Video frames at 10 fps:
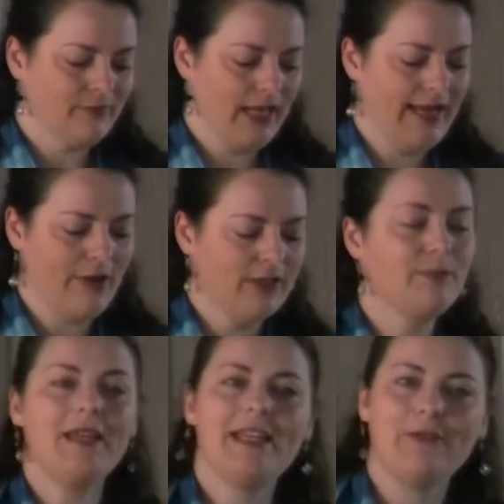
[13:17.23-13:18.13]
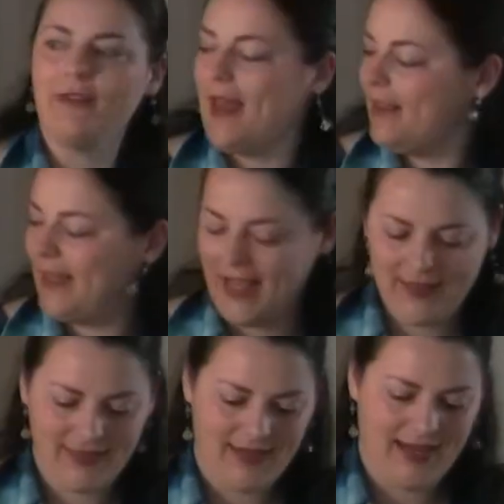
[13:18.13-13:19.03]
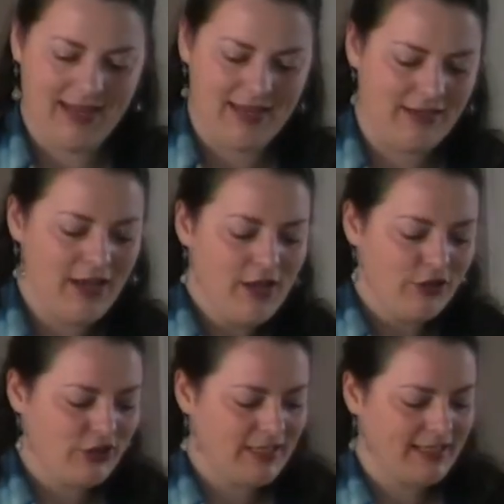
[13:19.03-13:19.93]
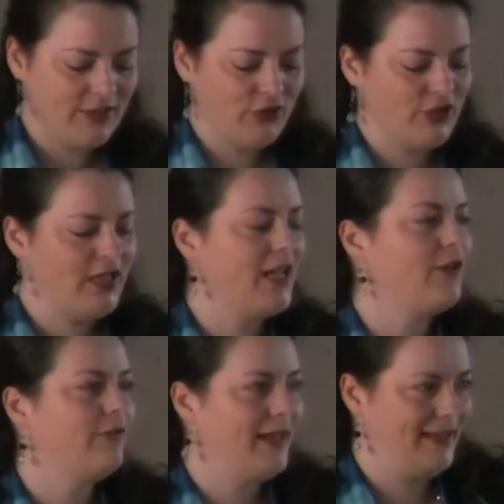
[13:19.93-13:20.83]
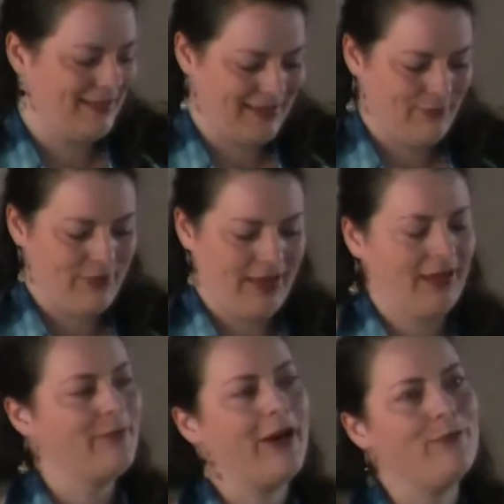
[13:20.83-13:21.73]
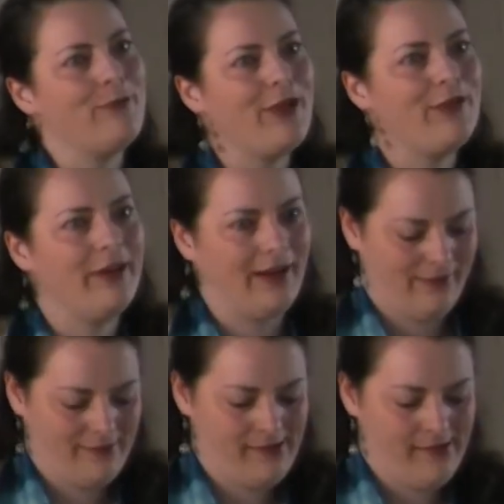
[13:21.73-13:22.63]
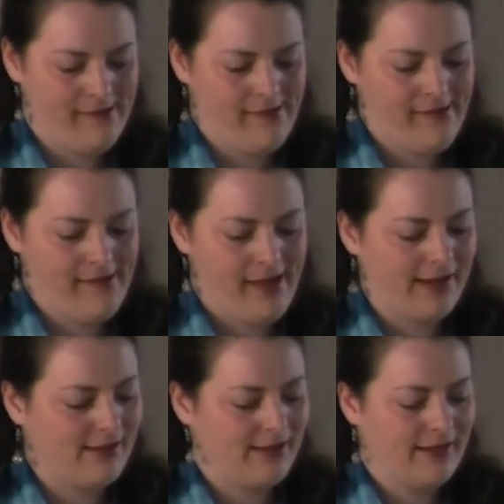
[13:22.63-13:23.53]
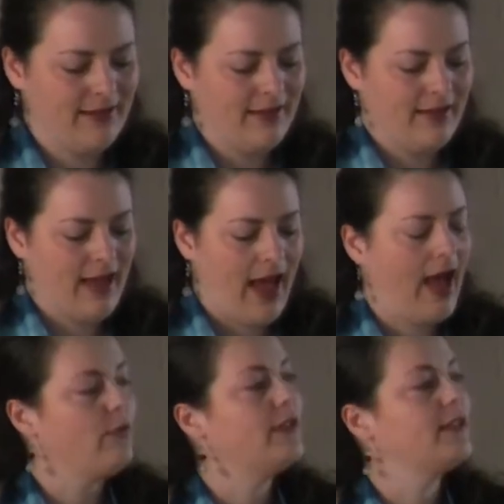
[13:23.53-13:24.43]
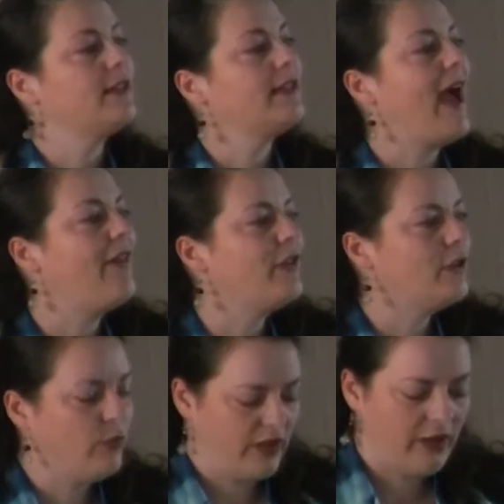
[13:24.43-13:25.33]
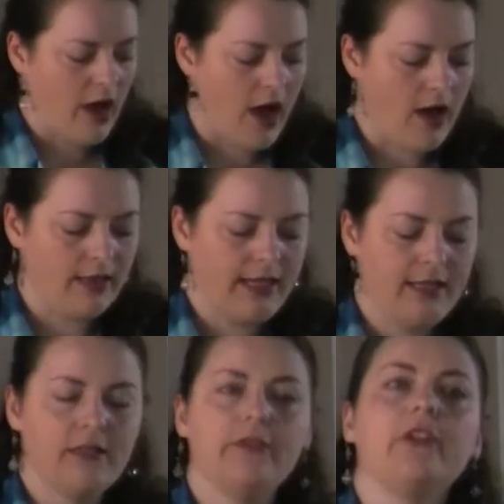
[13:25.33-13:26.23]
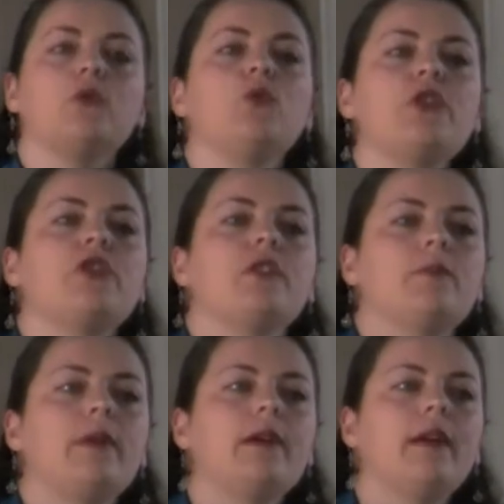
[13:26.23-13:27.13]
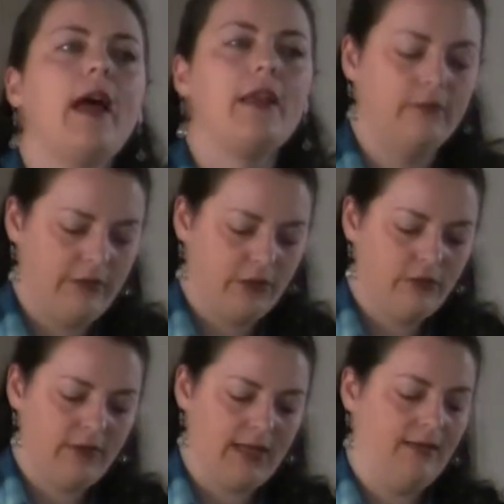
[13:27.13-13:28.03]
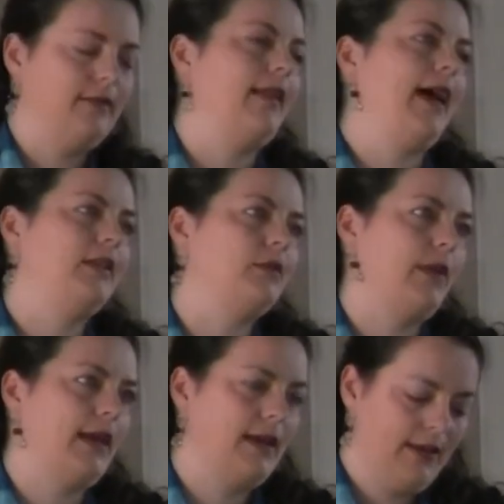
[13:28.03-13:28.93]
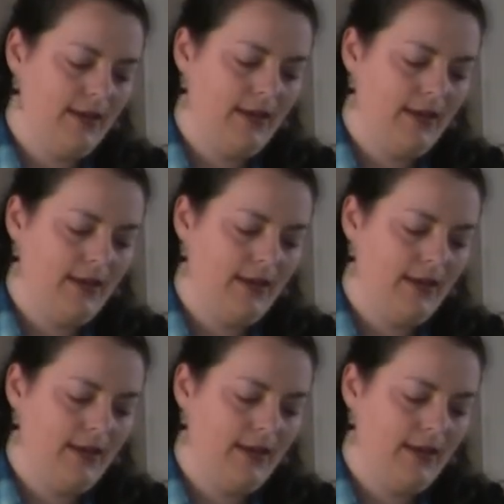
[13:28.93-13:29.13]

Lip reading: And I was meeting with Ellen Anthony, and she said she had written something about mothering. And I was gathered with colleagues for worship at a retreat last week,